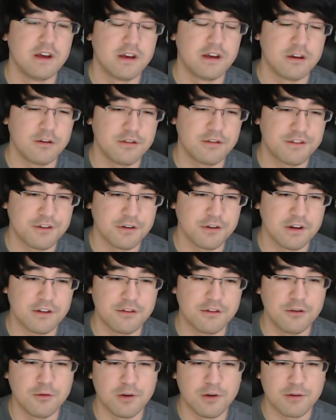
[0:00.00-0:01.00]
You still get
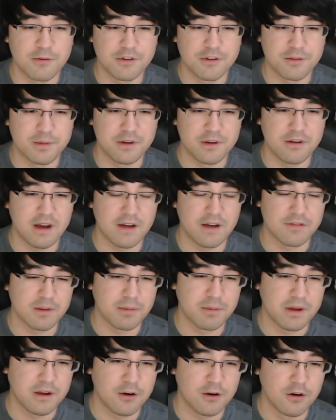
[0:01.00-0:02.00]
2 1/1s, but you have to
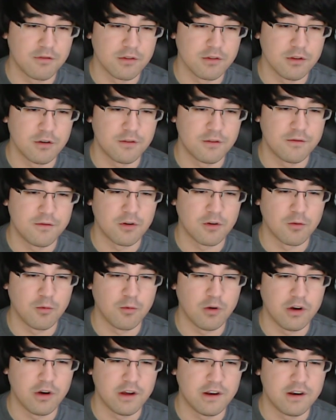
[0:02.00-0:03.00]
pay Overload for
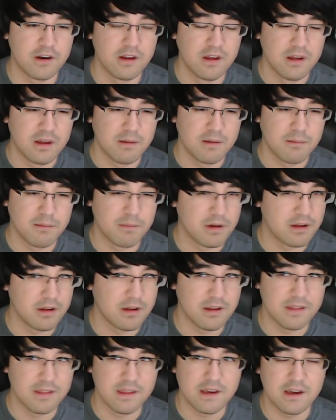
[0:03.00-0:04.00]
1,
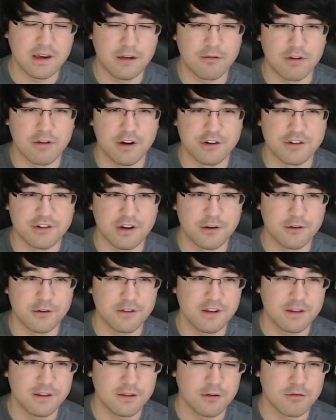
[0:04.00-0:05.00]
and they gain Rush. I don't
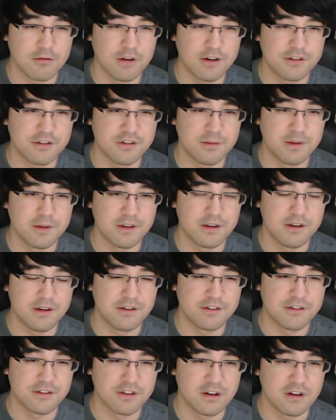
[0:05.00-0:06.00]
think the Rush ability
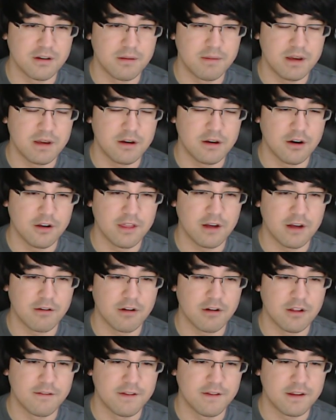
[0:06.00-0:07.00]
is just going to be all that
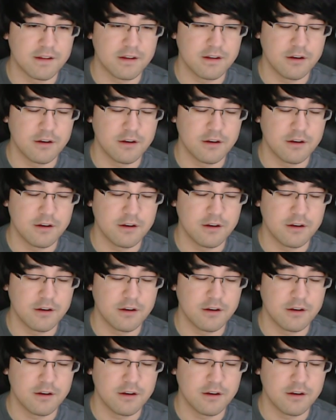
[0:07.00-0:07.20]
relevant.